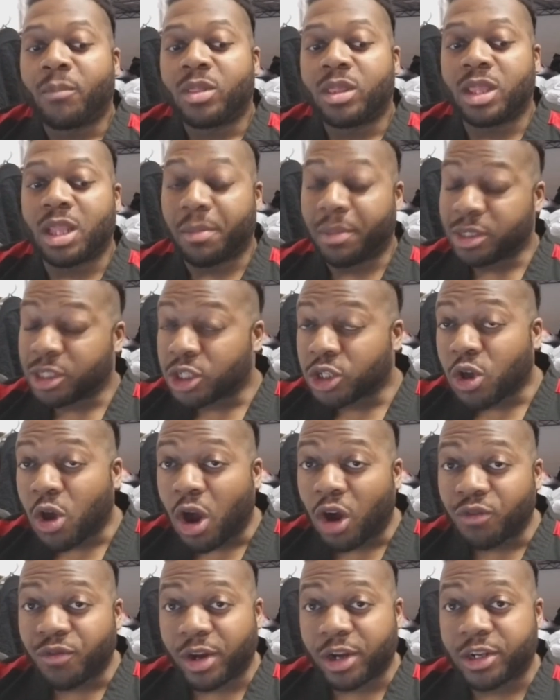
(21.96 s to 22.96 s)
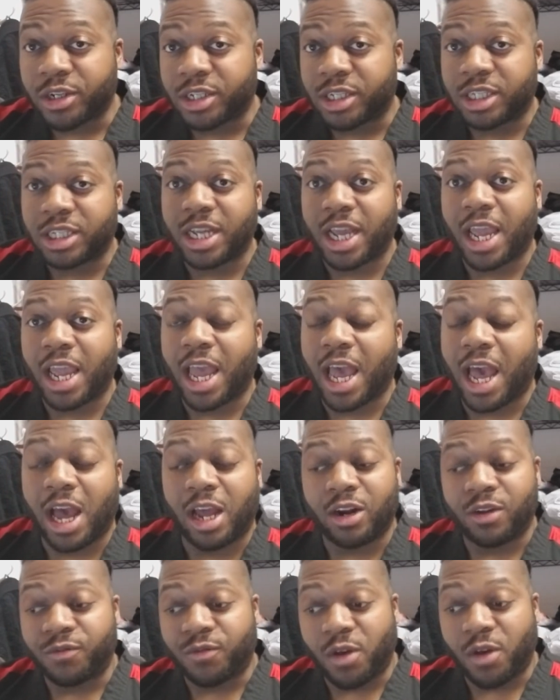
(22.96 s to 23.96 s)
Let me just go on record to say,
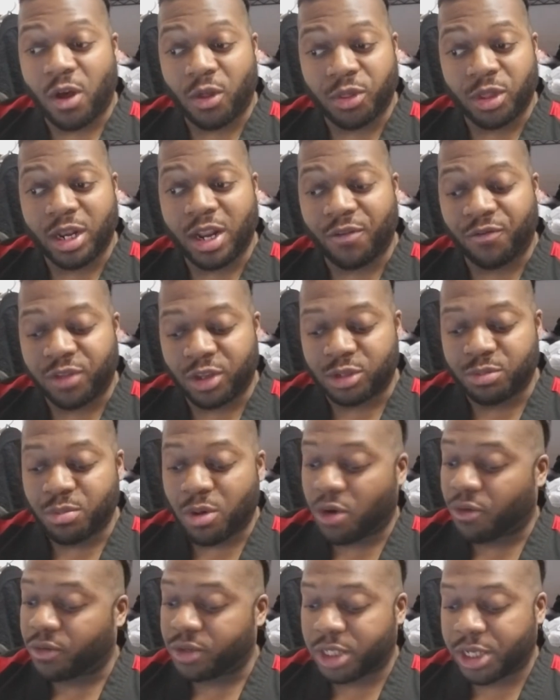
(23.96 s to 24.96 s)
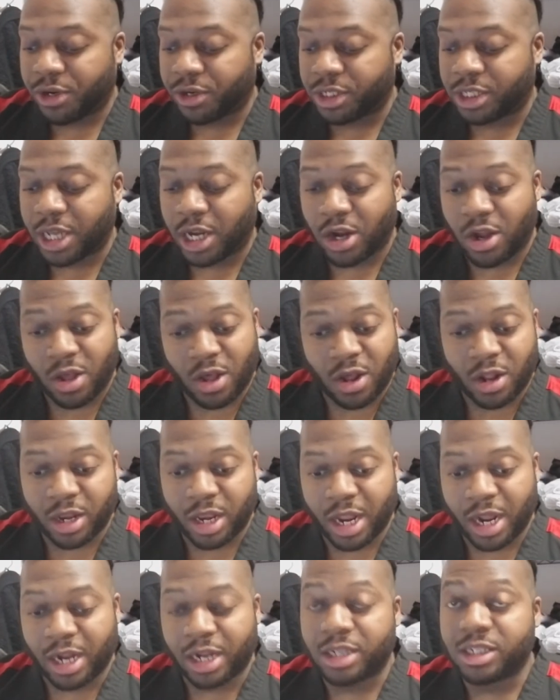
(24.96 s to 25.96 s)
out of all the Netflix Marvel series that are on
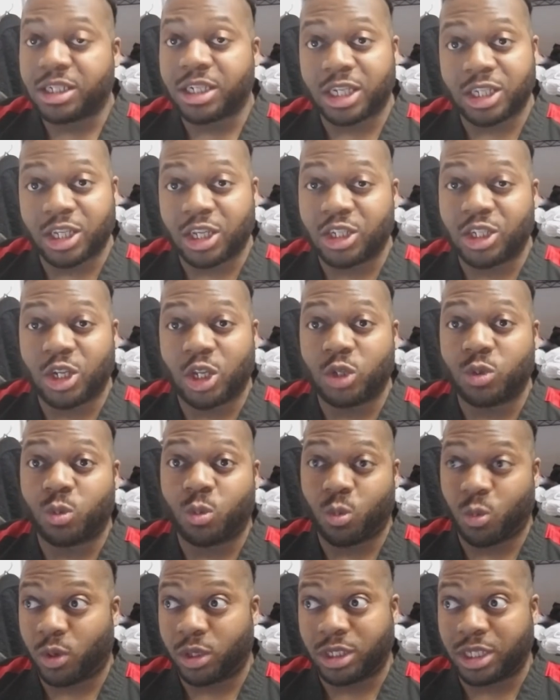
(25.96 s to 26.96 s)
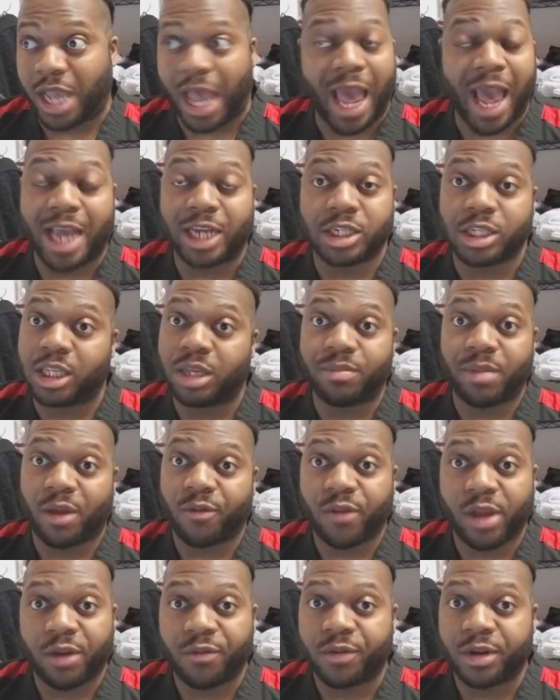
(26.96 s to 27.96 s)
there, Jessica Jones was actually my
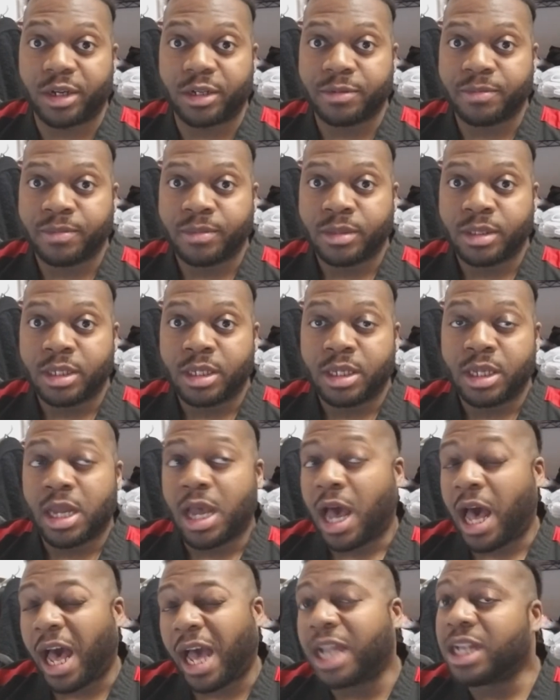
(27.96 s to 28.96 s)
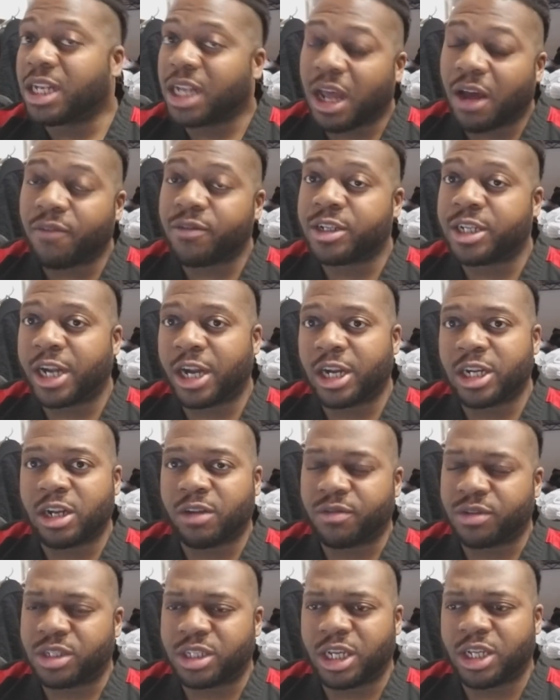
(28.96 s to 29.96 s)
favorite. I loved
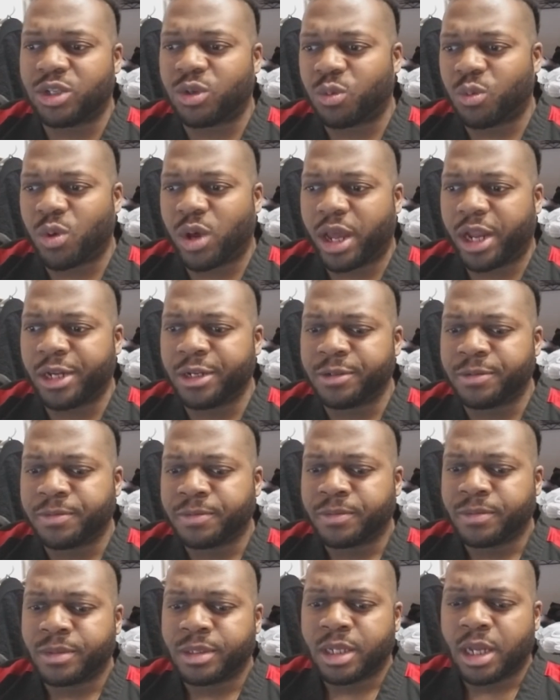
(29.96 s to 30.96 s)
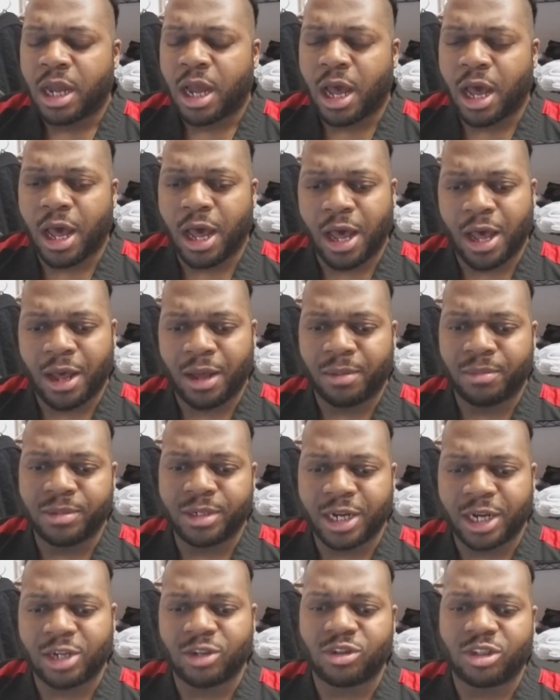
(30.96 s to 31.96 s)
Daredevil Season 1.
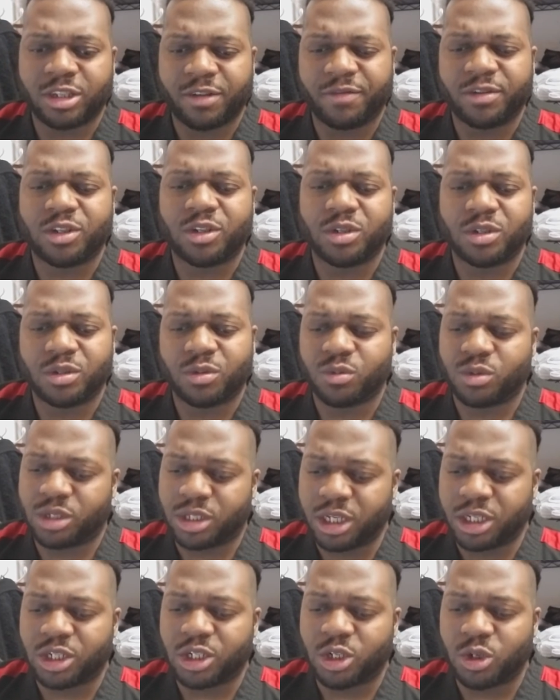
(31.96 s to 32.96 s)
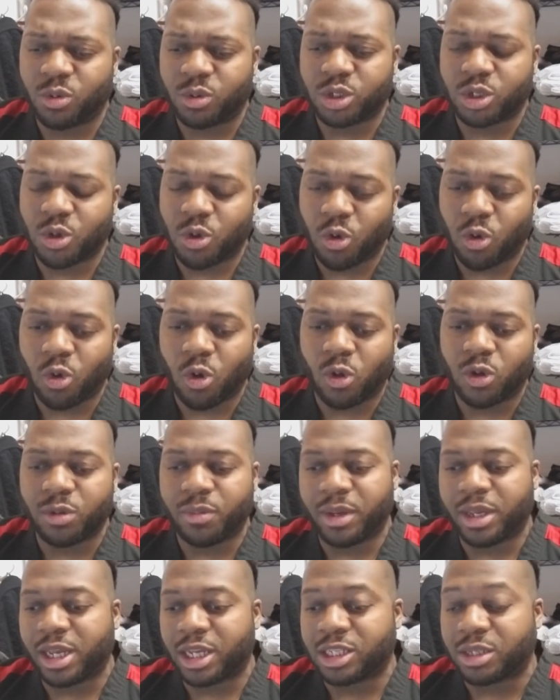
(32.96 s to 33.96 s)
Daredevil Season 2 was cool only
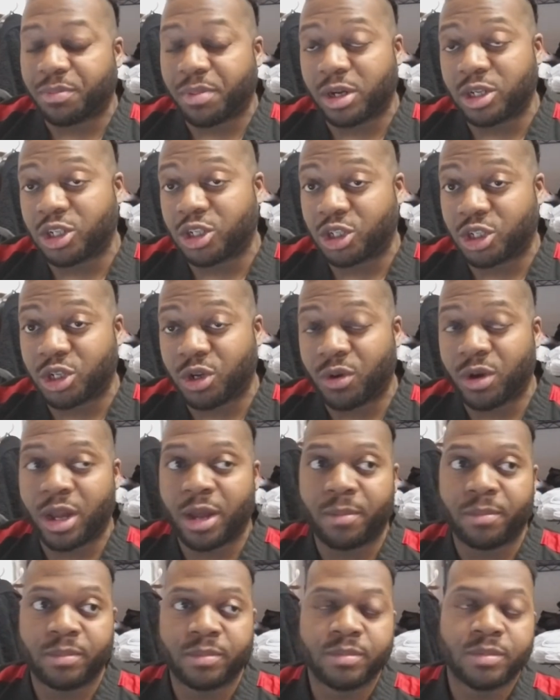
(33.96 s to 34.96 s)
because the Punisher showed up.